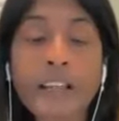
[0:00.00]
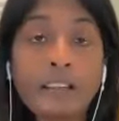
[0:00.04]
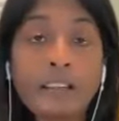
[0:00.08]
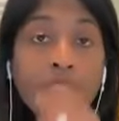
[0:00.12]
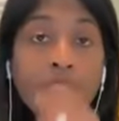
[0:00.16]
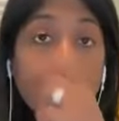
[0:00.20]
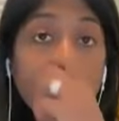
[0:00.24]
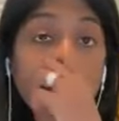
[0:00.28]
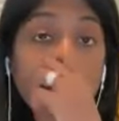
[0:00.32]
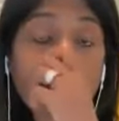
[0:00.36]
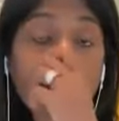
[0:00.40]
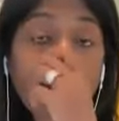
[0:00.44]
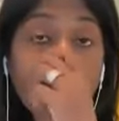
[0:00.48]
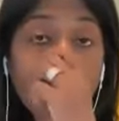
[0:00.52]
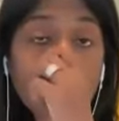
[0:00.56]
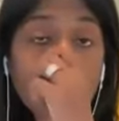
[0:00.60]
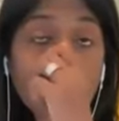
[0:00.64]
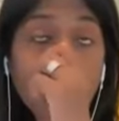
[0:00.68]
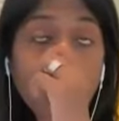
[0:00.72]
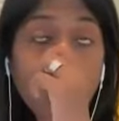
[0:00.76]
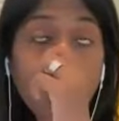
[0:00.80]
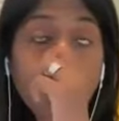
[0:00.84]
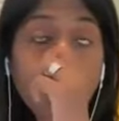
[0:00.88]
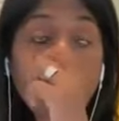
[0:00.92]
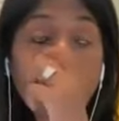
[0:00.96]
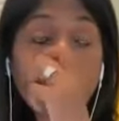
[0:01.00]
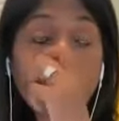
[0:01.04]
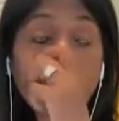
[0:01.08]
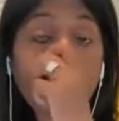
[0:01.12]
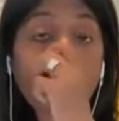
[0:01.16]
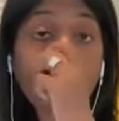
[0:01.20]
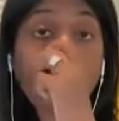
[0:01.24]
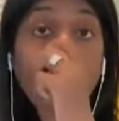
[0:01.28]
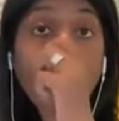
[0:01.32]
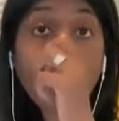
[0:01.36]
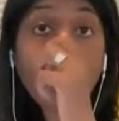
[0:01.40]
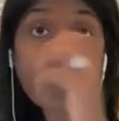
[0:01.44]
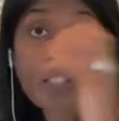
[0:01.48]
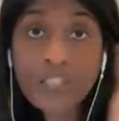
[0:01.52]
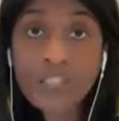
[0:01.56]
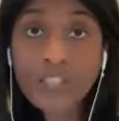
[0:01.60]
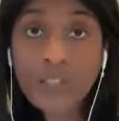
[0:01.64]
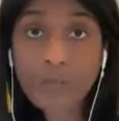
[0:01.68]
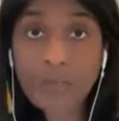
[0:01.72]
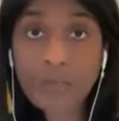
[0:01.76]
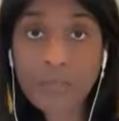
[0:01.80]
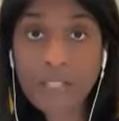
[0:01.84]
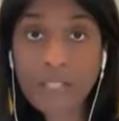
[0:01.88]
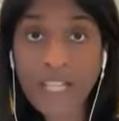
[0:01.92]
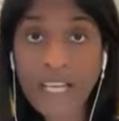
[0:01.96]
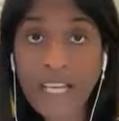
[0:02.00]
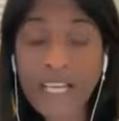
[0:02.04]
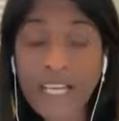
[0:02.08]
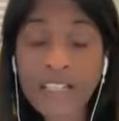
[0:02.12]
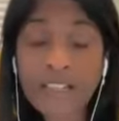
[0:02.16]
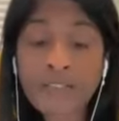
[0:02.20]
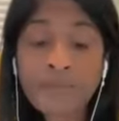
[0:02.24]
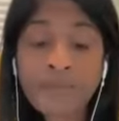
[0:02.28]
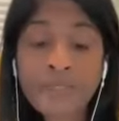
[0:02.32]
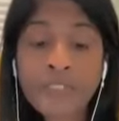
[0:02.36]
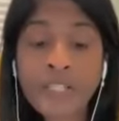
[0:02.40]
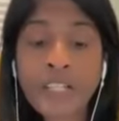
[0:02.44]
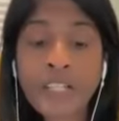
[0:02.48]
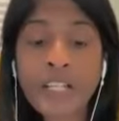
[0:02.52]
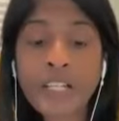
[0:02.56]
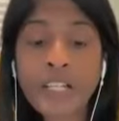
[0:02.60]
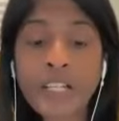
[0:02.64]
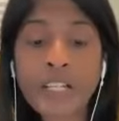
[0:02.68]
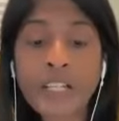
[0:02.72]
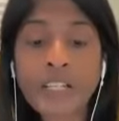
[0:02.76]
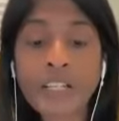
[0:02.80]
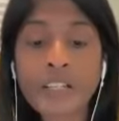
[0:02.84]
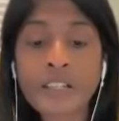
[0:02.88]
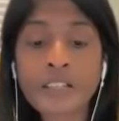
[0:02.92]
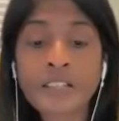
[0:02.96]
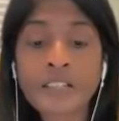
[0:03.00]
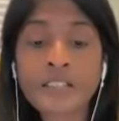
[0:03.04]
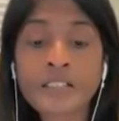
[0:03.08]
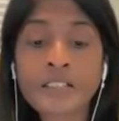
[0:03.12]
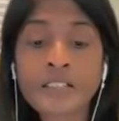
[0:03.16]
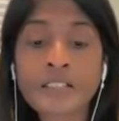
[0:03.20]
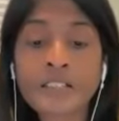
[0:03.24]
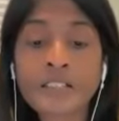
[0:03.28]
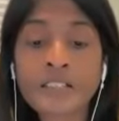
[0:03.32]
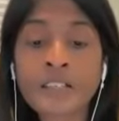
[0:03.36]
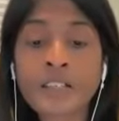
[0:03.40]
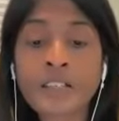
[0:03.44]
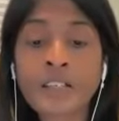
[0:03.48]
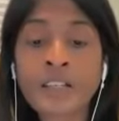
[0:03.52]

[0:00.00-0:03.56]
And the final long-term plan is,